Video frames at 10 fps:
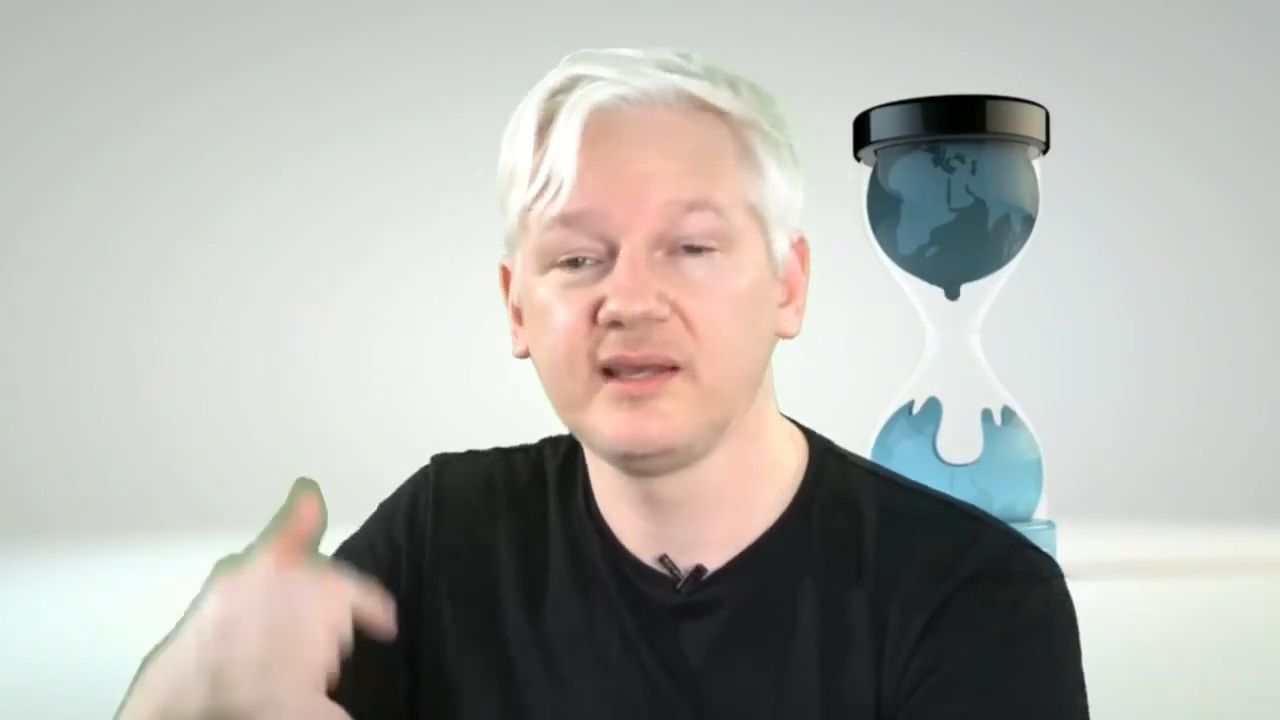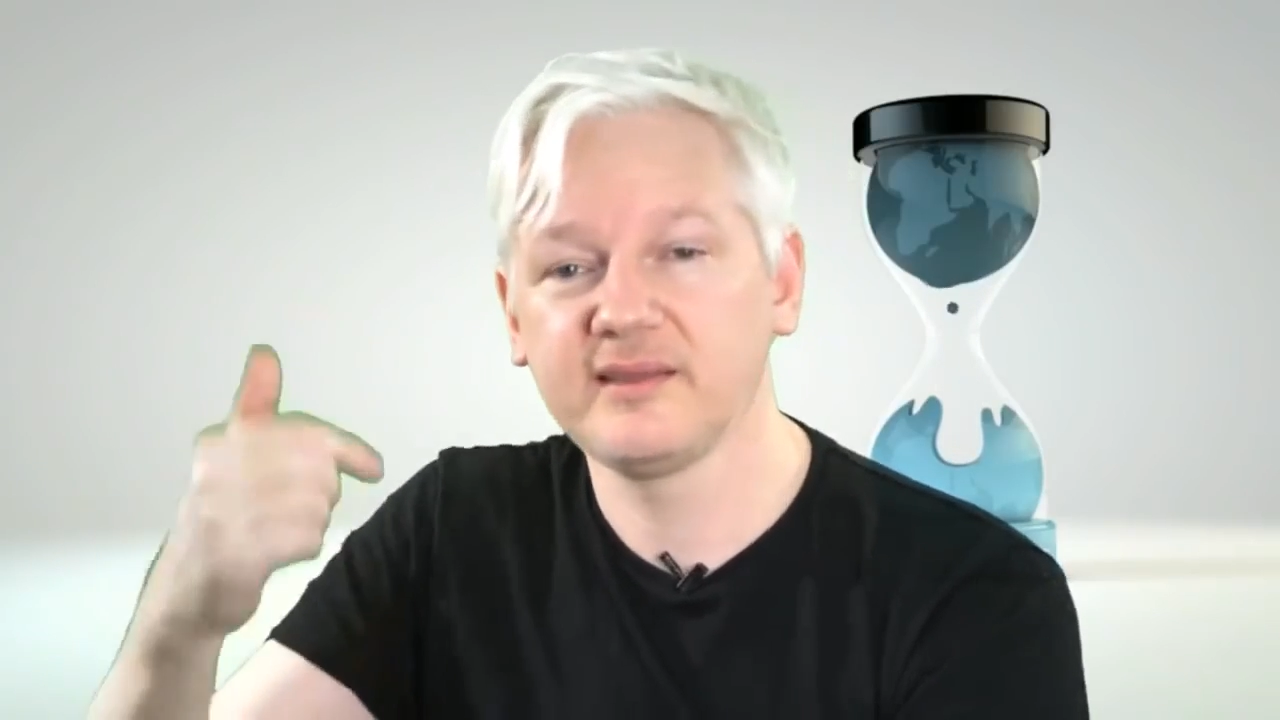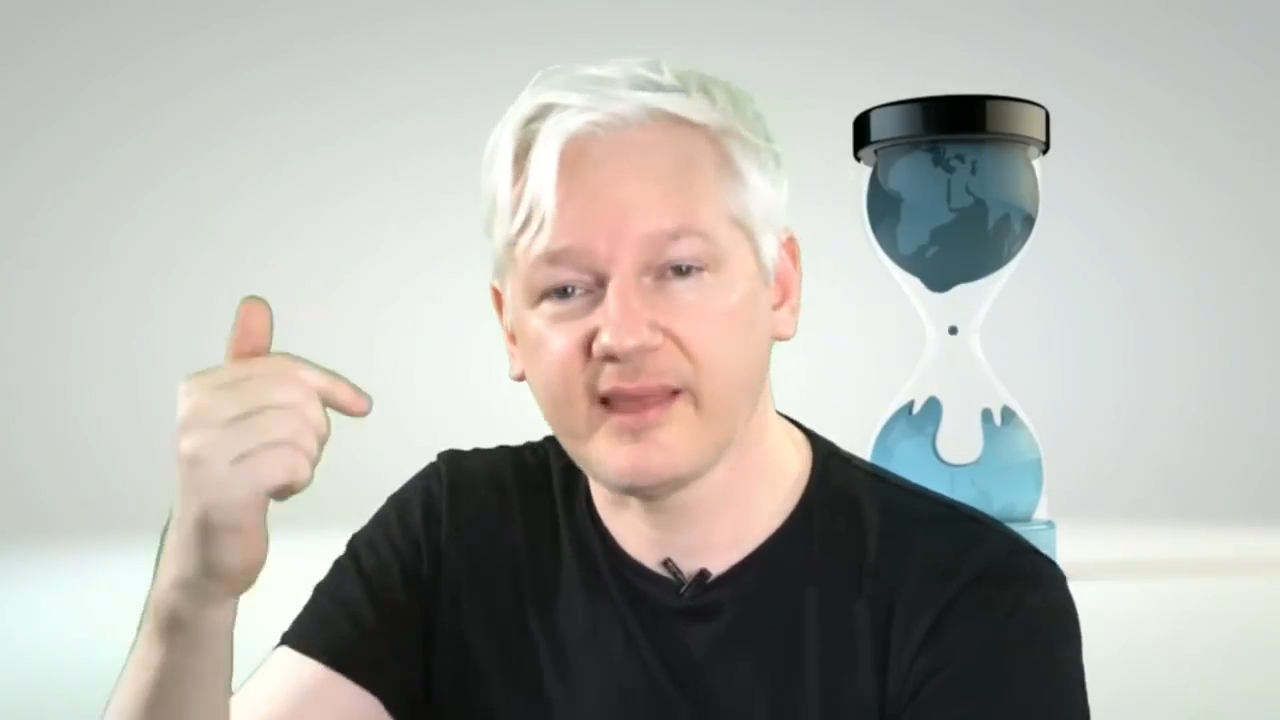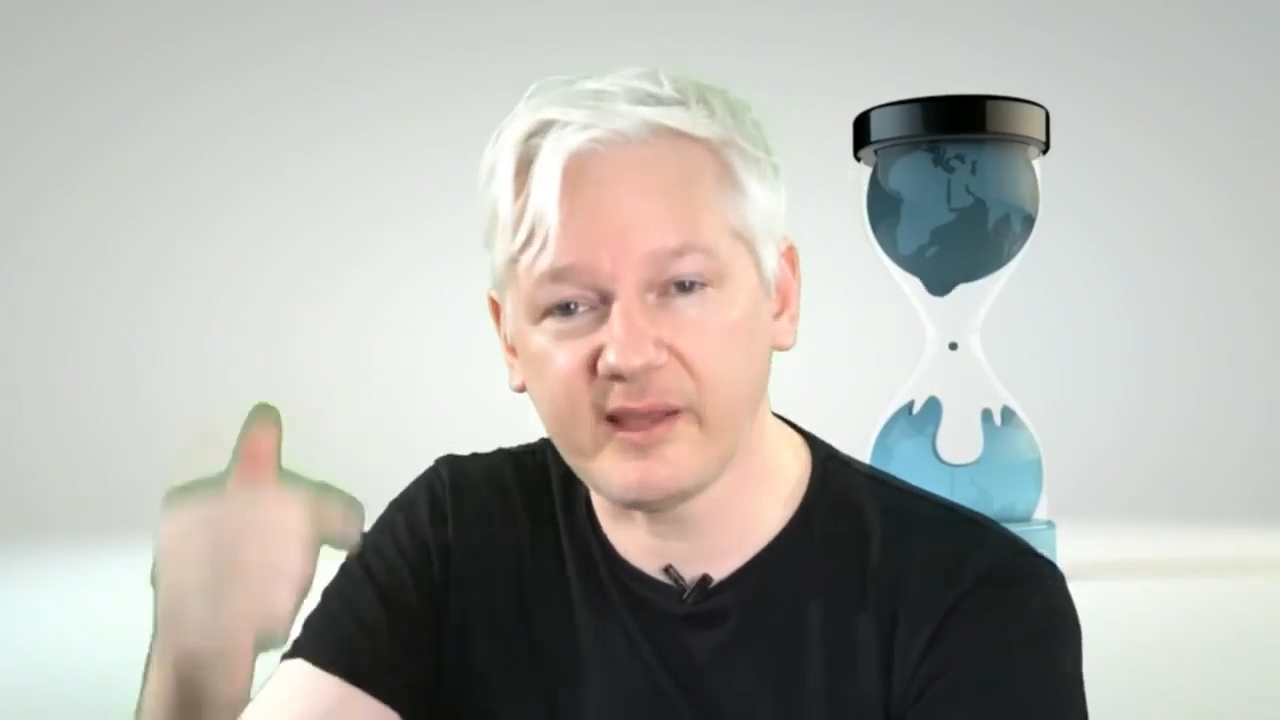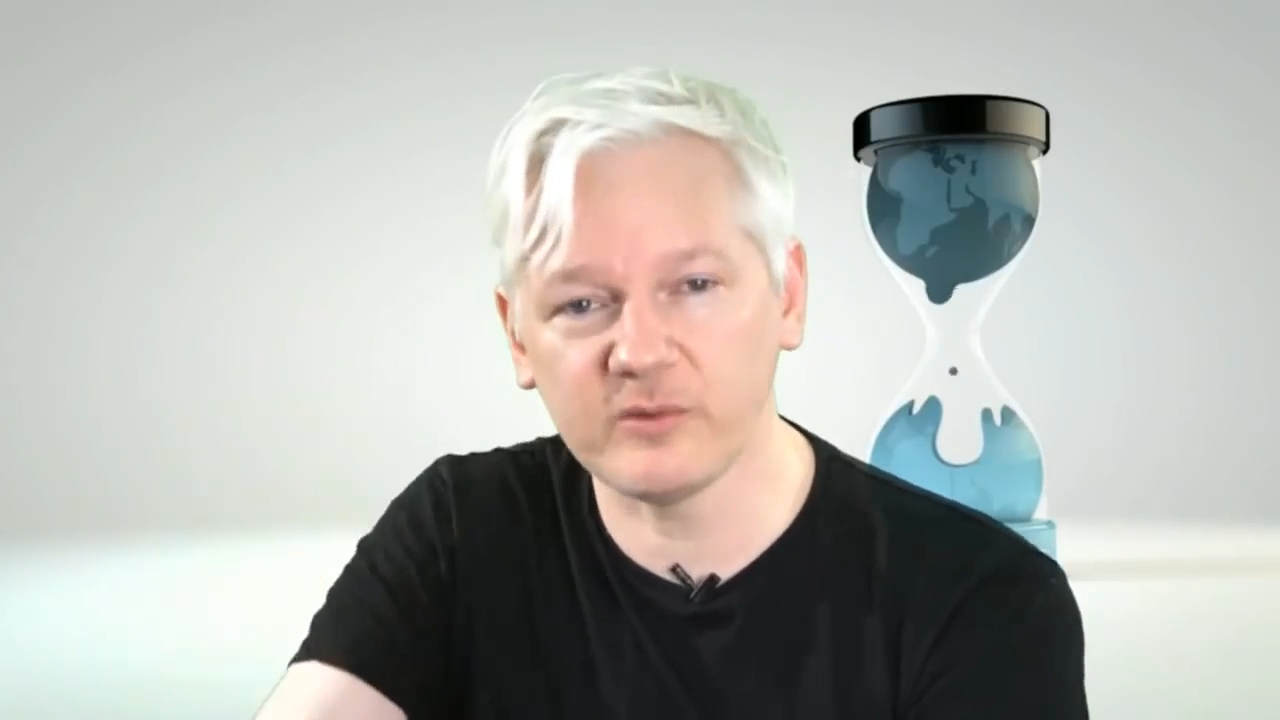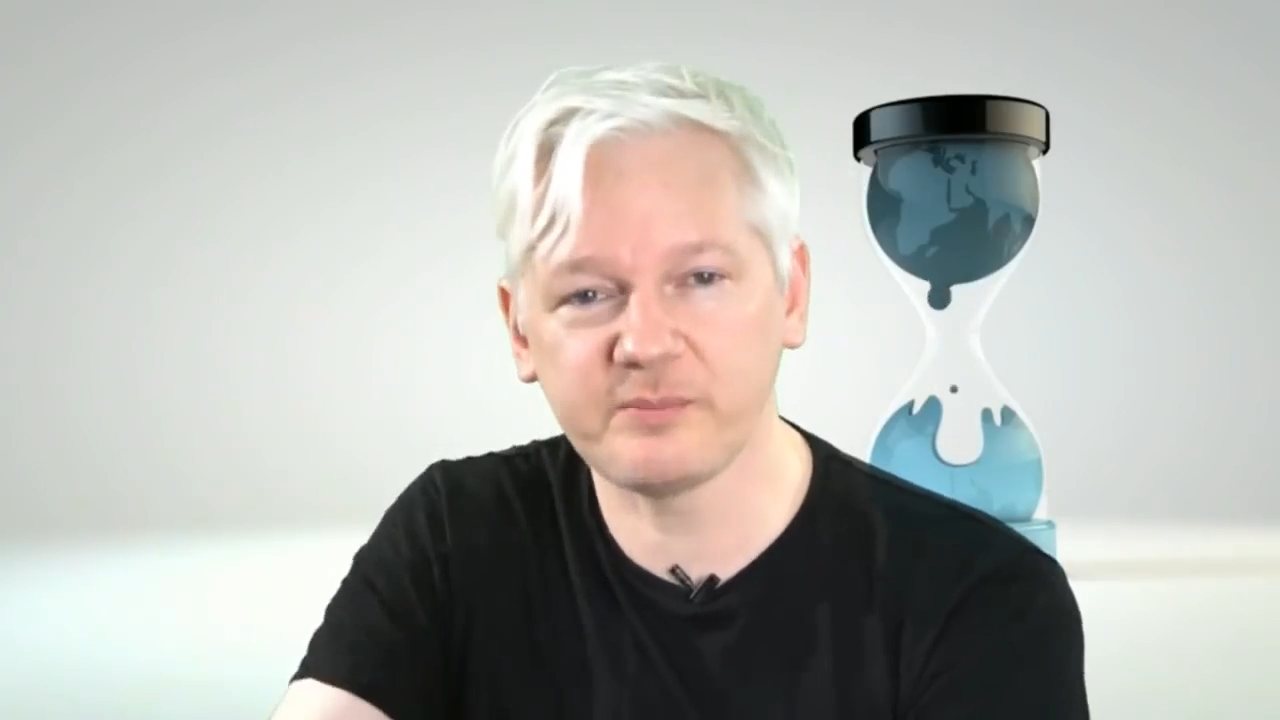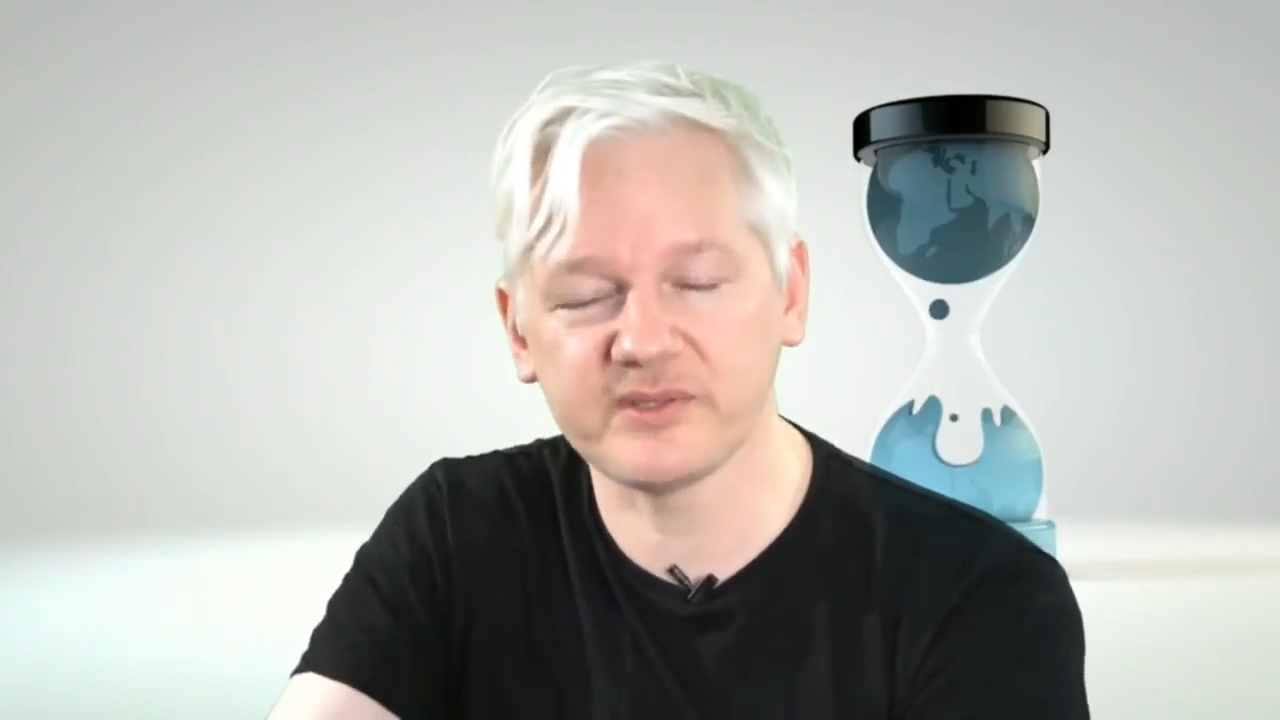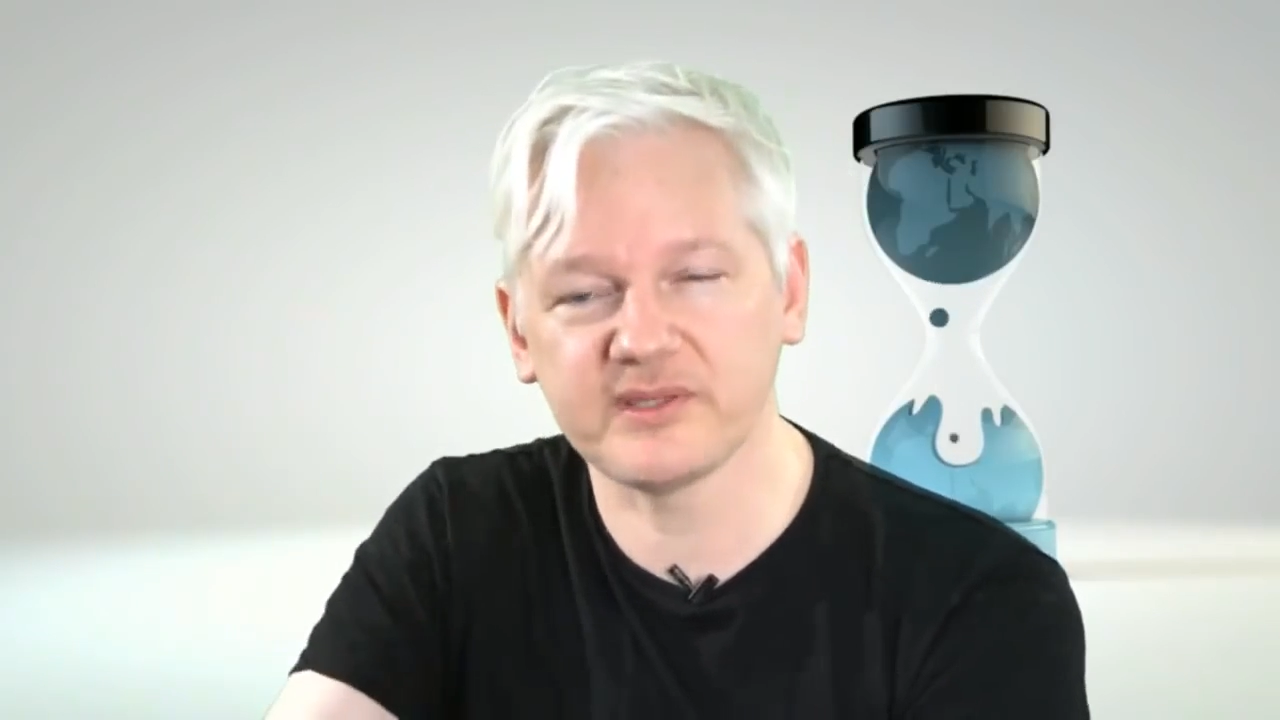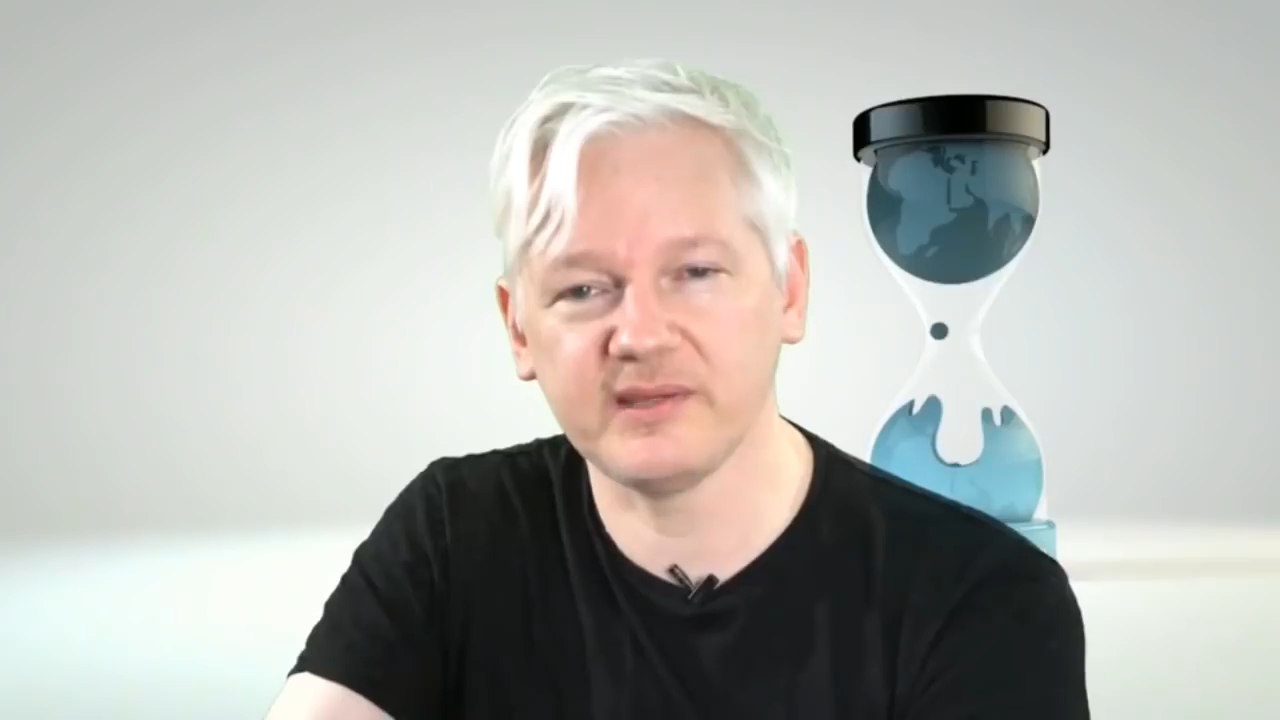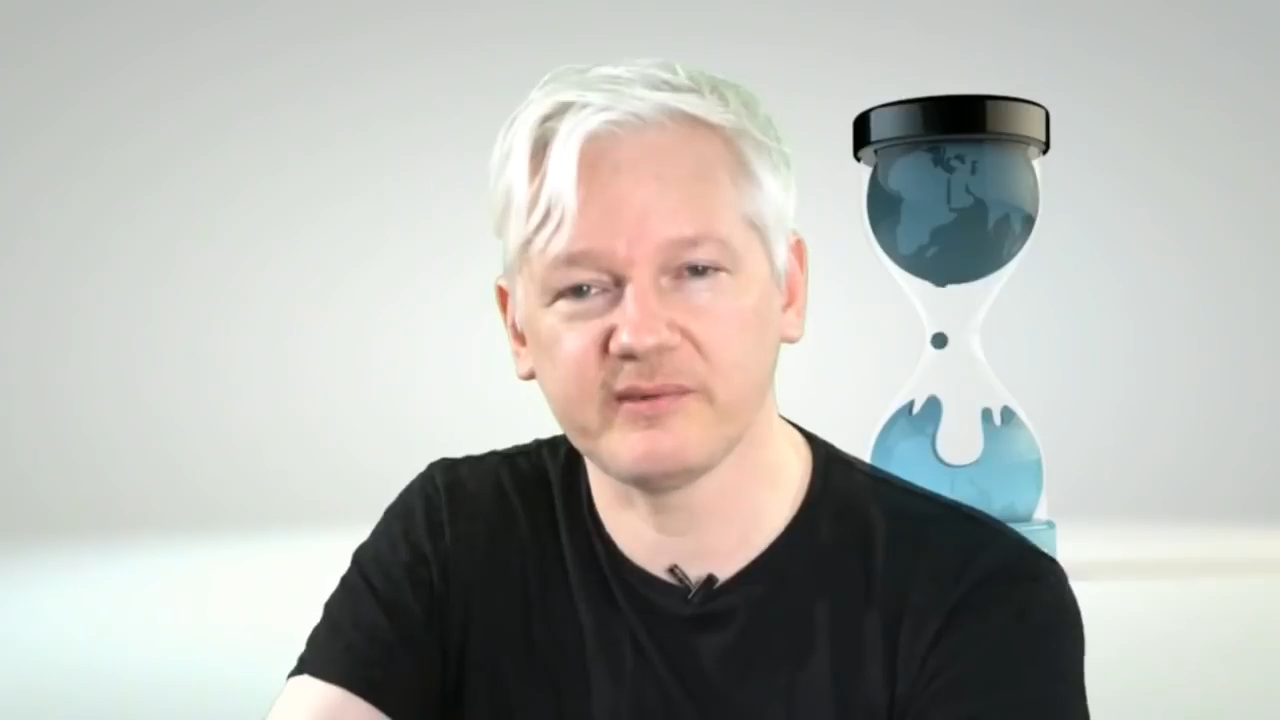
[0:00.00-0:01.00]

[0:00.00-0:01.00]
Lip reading: They don't perceive